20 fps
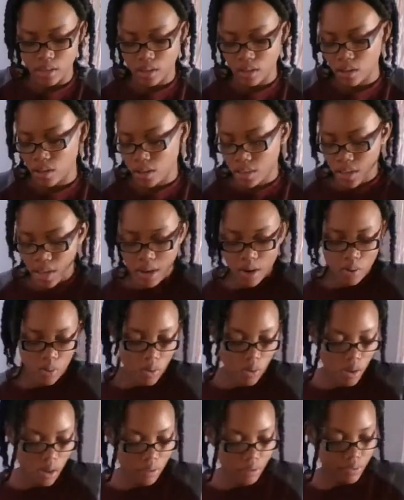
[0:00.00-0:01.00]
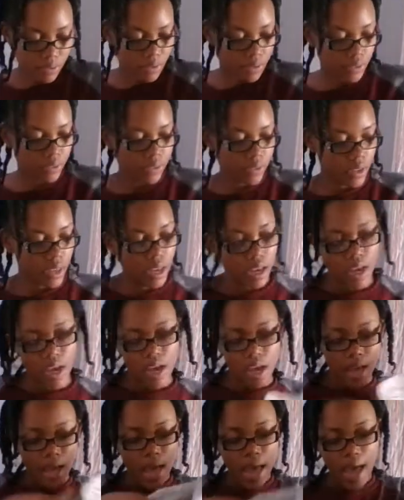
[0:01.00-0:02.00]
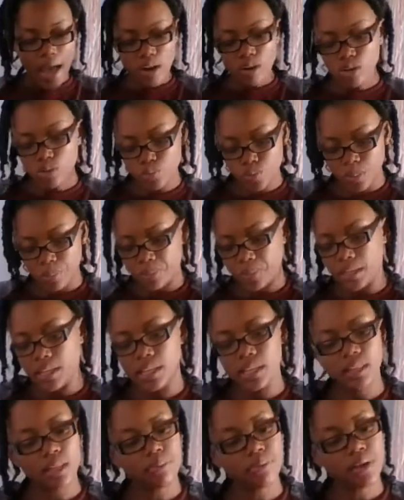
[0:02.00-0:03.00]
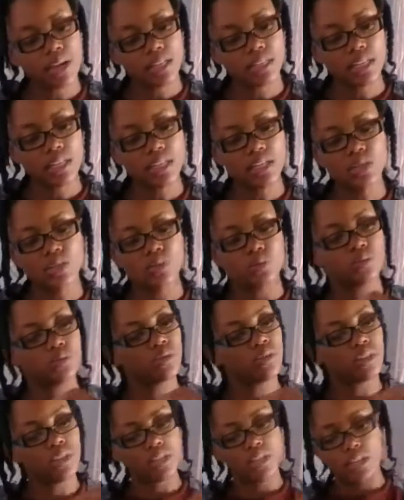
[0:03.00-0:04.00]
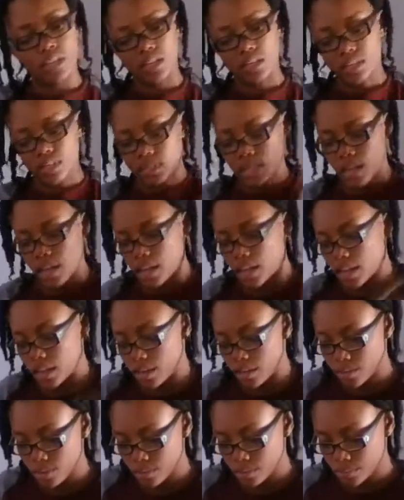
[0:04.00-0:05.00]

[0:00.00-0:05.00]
Cut that off and repeat the process to the next side.